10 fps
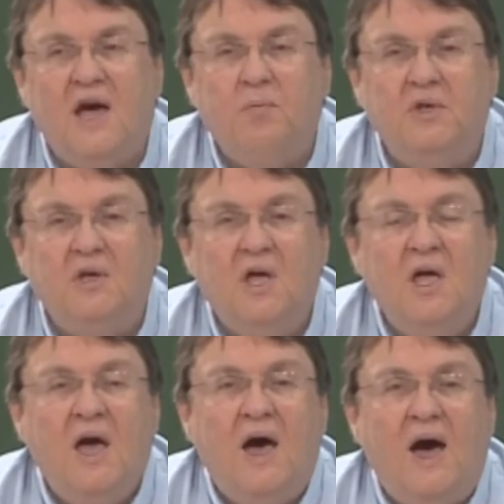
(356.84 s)
happened.
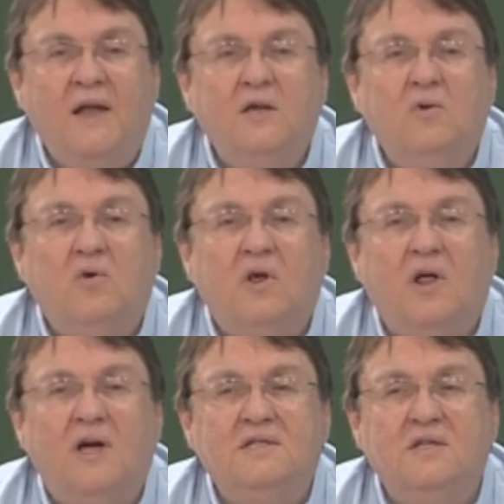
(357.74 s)
I didn't
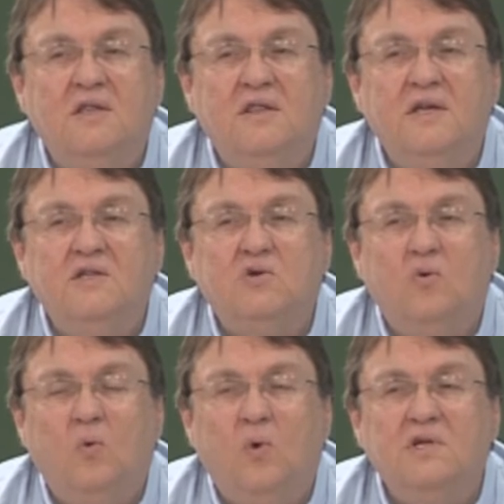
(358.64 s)
realize that this
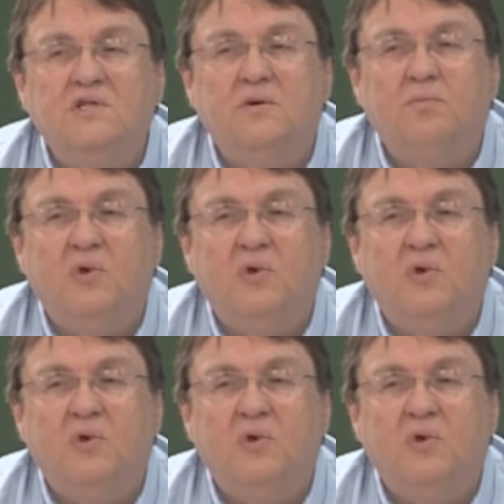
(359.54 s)
was the